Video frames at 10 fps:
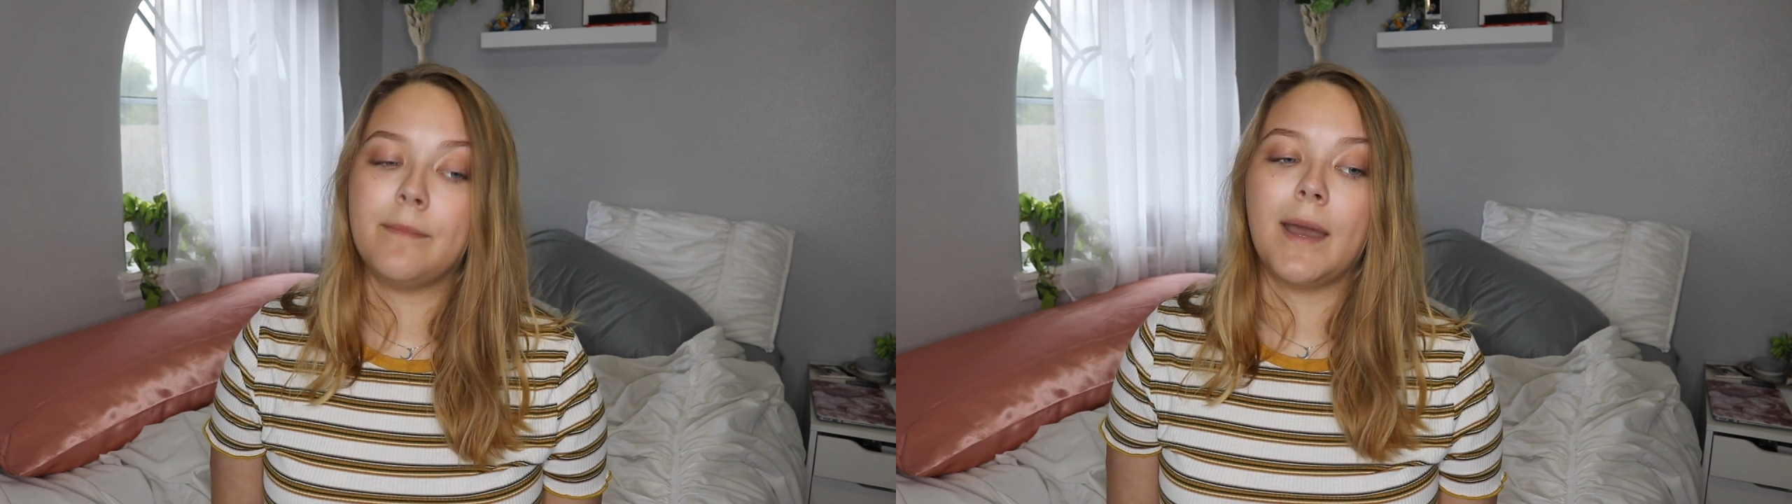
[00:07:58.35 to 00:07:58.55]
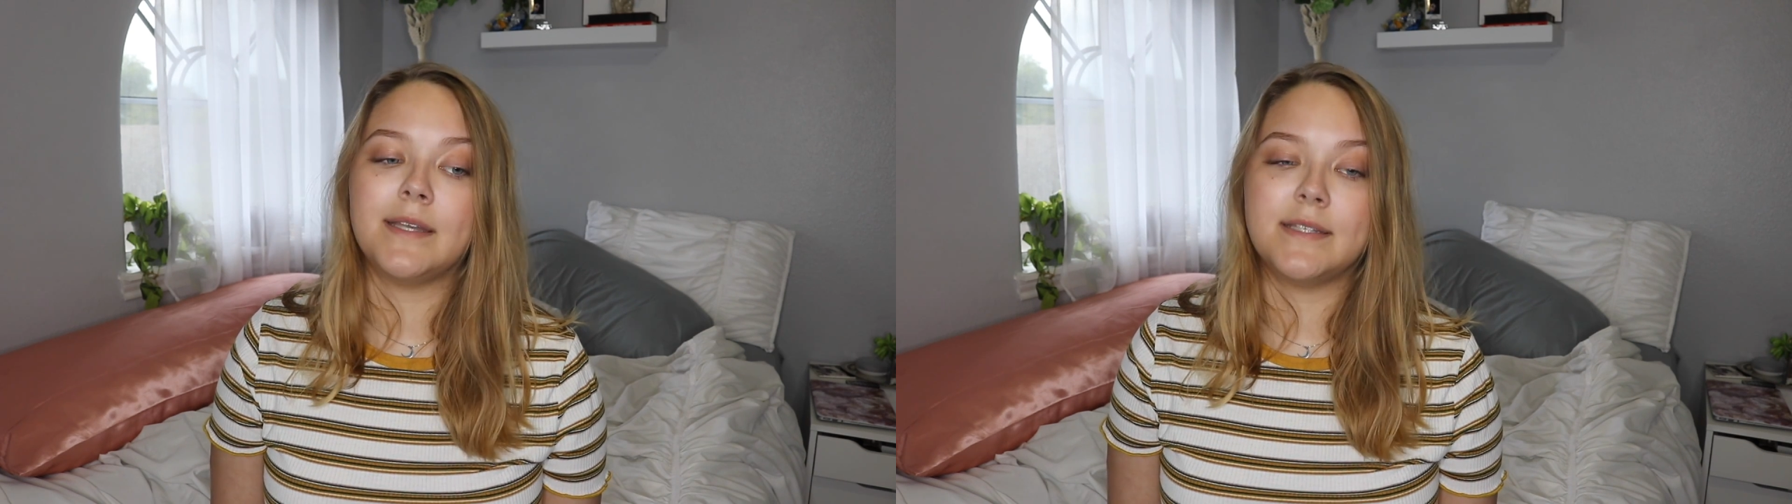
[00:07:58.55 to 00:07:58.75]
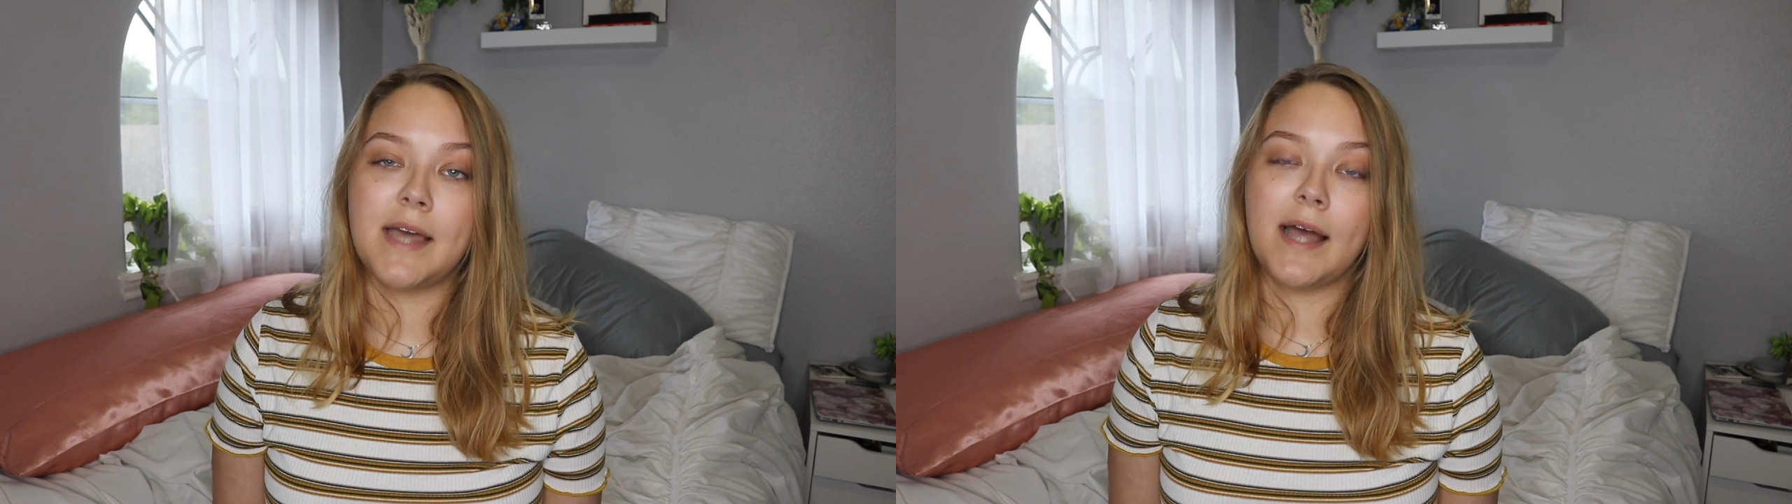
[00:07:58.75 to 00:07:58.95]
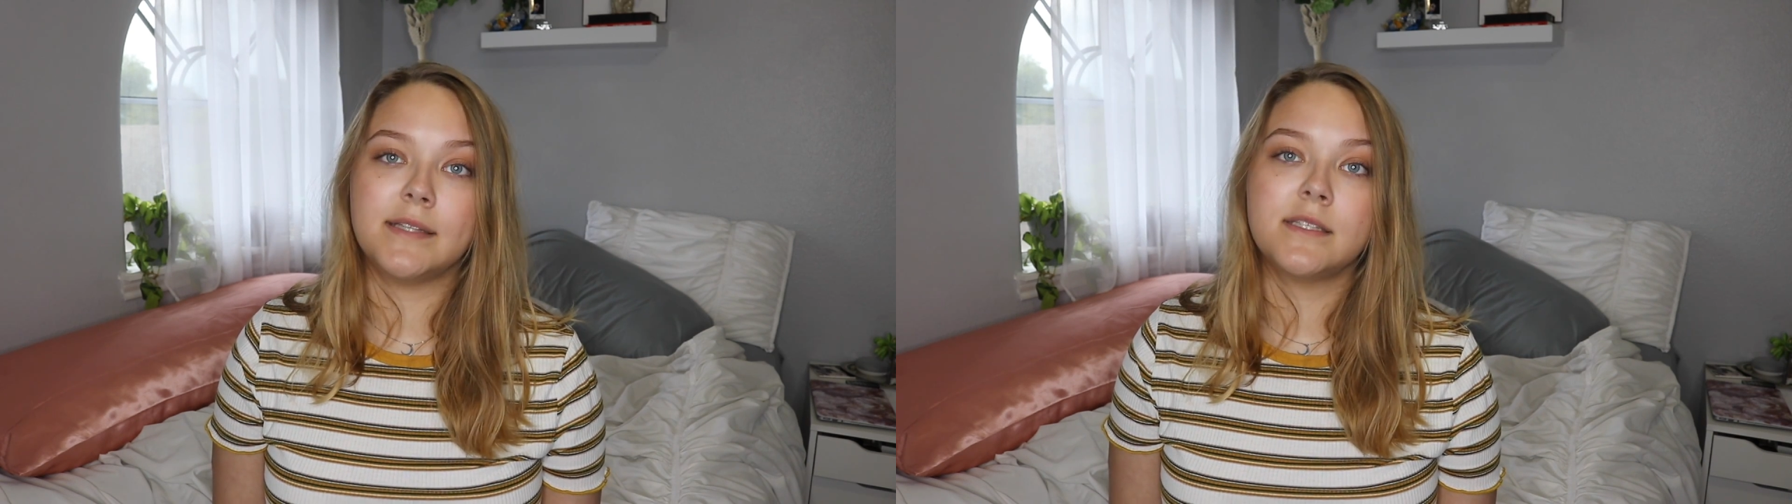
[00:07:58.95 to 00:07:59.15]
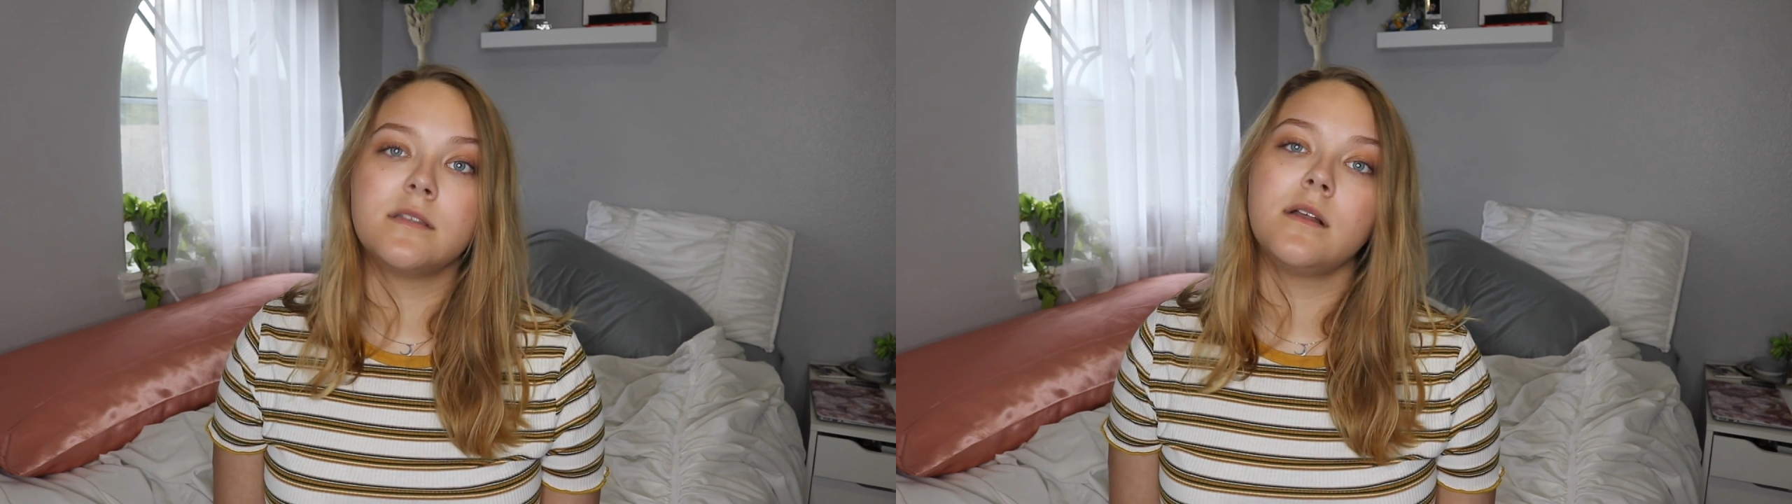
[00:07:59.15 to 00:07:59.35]
my
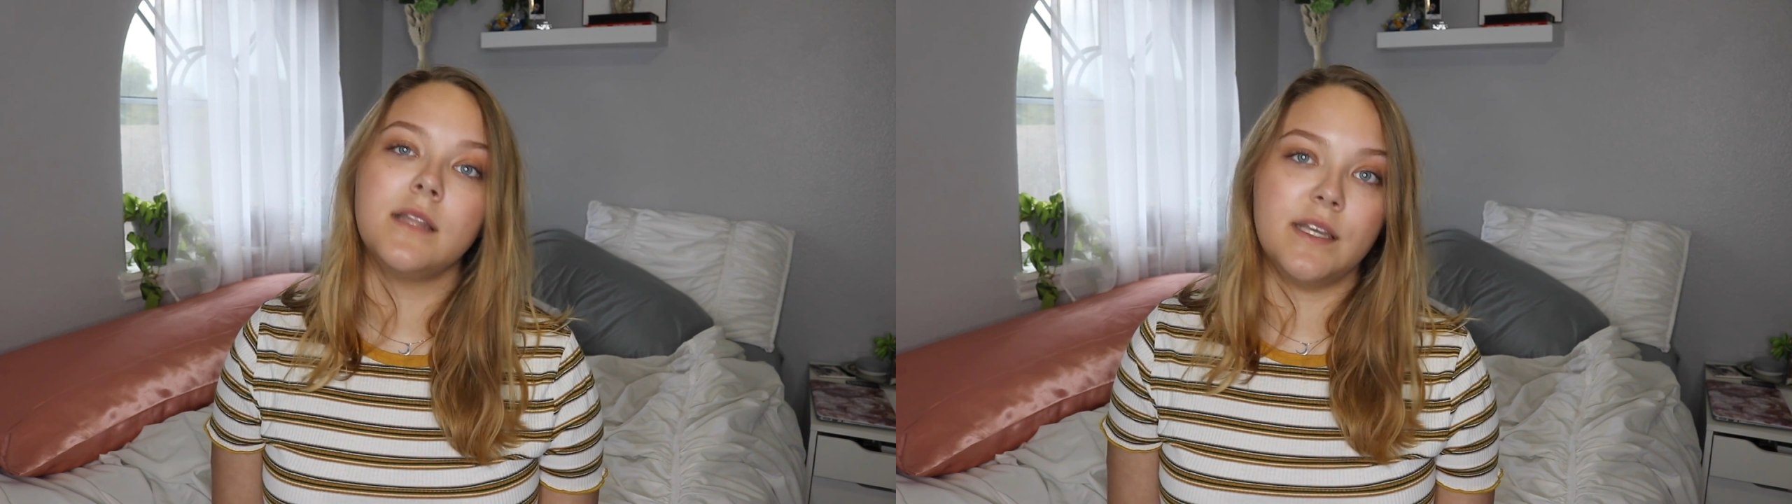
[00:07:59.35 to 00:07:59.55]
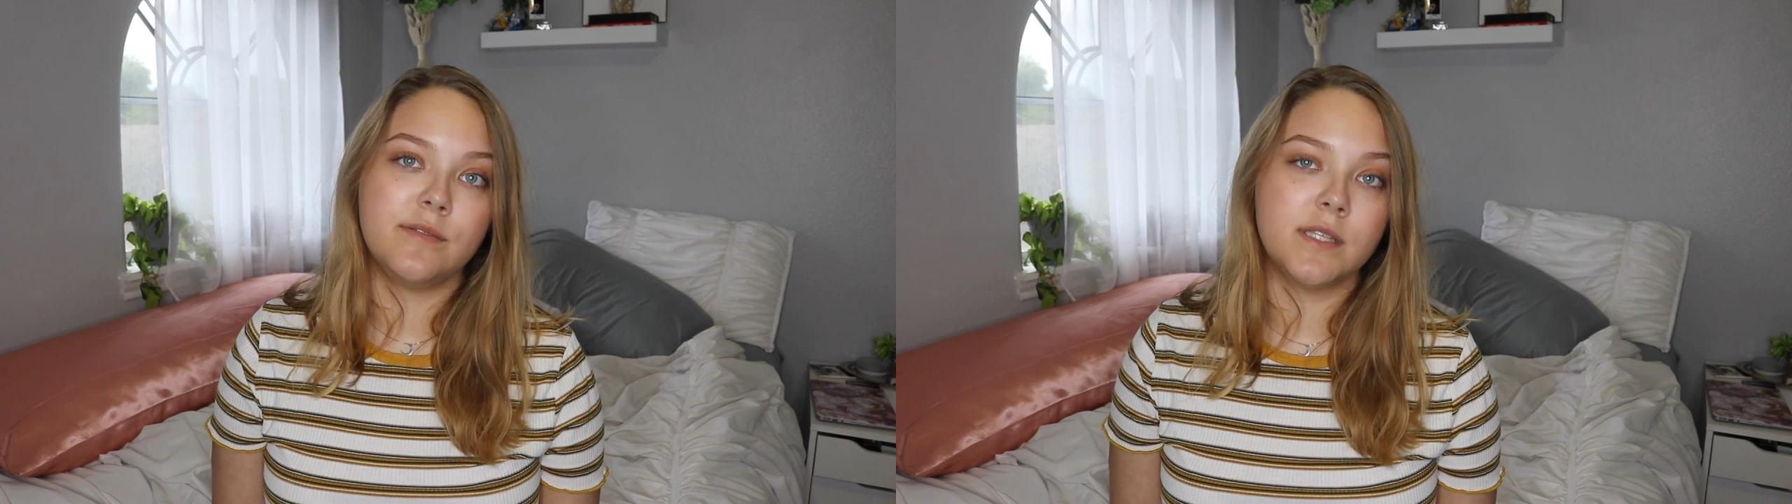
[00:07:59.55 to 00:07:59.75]
dad still lives